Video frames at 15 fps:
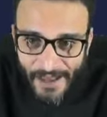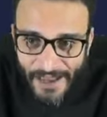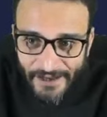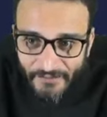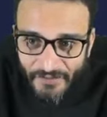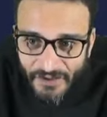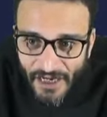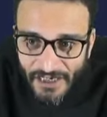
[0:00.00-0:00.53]

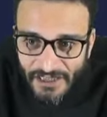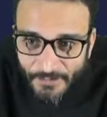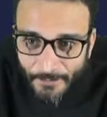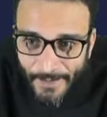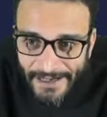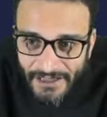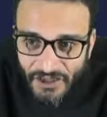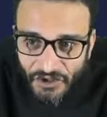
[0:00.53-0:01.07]

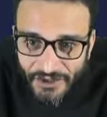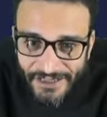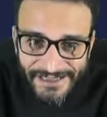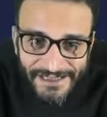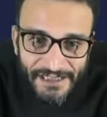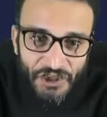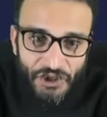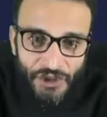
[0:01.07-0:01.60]
5-judge bench
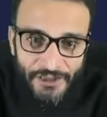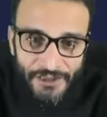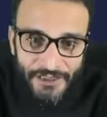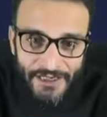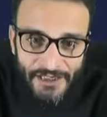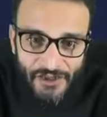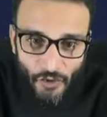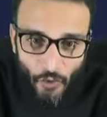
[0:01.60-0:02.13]
decision
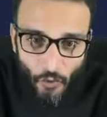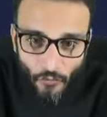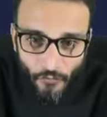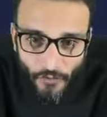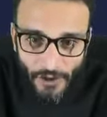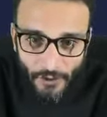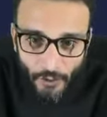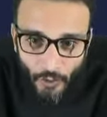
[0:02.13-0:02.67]
is
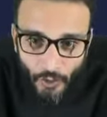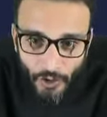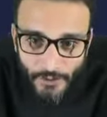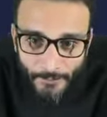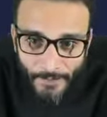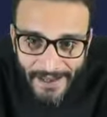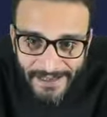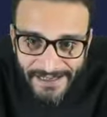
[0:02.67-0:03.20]

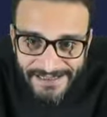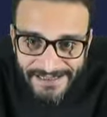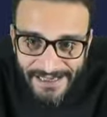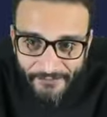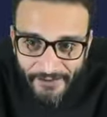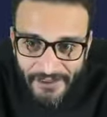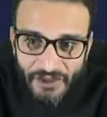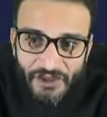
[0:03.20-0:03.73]
overruled by a
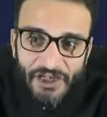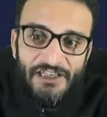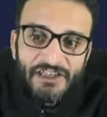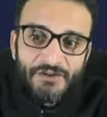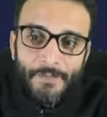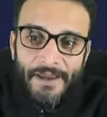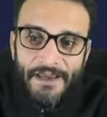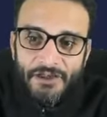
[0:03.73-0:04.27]

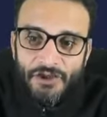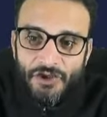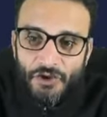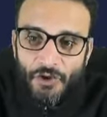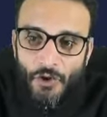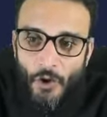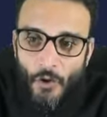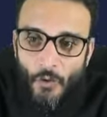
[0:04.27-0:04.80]
7-judge bench